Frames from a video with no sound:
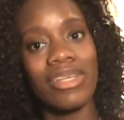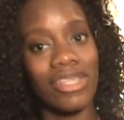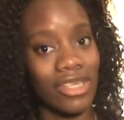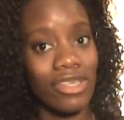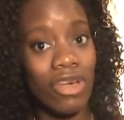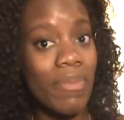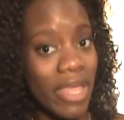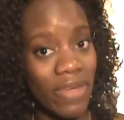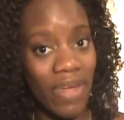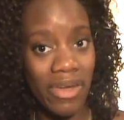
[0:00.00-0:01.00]
because it's going to
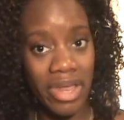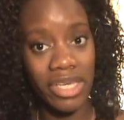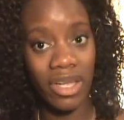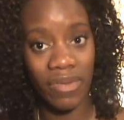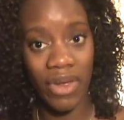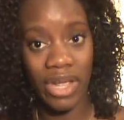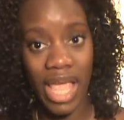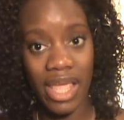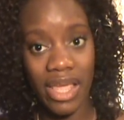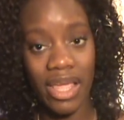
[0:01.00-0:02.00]
make your foundation look very
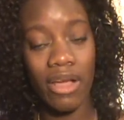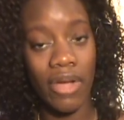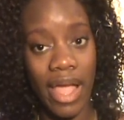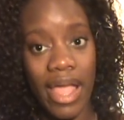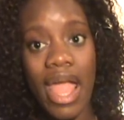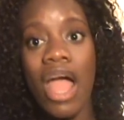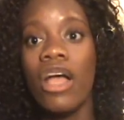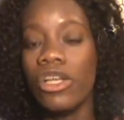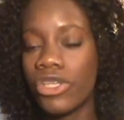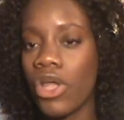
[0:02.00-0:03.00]
cakey, okay?
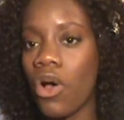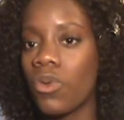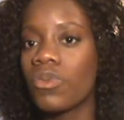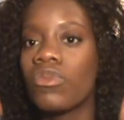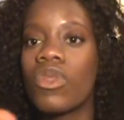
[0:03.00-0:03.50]
So